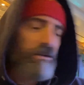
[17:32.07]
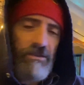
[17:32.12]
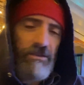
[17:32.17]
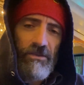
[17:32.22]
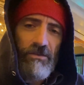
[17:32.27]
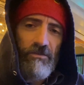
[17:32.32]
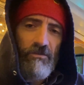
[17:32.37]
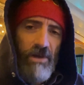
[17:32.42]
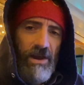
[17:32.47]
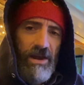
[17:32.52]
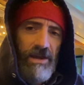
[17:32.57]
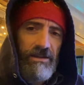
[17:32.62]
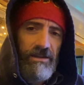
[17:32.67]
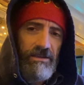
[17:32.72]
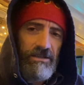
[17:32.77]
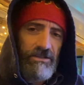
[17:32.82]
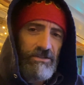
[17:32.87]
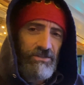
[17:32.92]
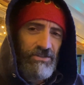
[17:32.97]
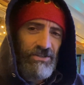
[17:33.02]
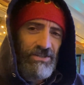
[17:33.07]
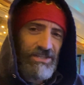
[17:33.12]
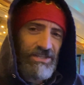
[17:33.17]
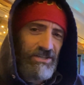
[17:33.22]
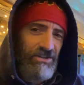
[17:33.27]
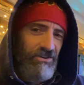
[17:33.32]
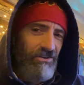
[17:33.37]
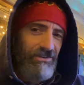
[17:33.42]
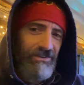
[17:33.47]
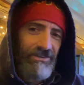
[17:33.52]
The rain has just
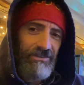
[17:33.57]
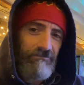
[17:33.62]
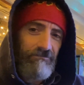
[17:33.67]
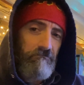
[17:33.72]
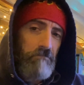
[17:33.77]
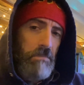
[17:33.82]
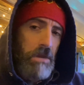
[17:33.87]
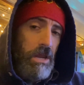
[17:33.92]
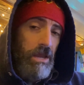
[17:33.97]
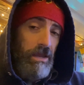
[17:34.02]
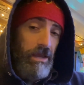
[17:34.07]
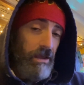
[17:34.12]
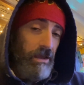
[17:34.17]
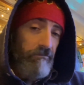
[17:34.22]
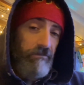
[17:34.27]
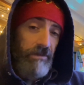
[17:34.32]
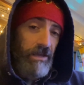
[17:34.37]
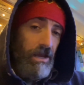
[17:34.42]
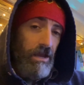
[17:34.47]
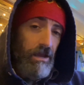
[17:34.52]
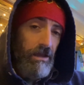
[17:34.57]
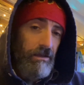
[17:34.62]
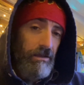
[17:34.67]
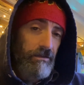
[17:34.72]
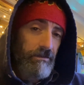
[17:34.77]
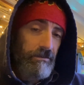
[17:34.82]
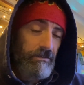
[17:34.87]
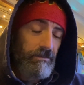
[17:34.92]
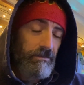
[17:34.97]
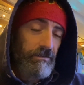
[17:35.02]
gotten heavier
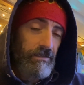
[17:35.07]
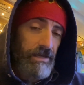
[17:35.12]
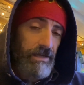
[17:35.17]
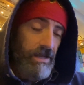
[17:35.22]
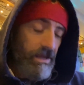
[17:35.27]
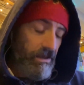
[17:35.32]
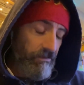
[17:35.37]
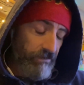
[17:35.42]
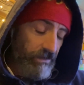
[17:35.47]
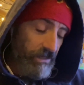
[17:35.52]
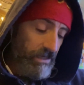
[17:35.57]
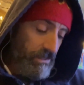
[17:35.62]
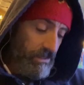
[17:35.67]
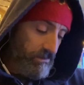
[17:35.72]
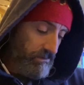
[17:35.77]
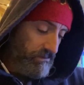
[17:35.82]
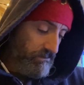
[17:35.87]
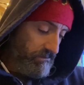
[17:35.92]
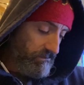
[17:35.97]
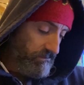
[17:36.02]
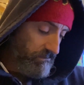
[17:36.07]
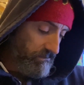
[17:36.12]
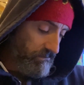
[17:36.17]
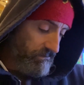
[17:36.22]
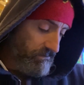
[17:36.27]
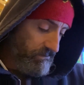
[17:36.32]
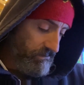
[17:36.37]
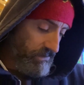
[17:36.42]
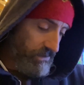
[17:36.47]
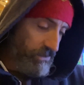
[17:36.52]
and heavier
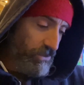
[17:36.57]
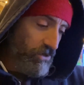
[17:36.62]
and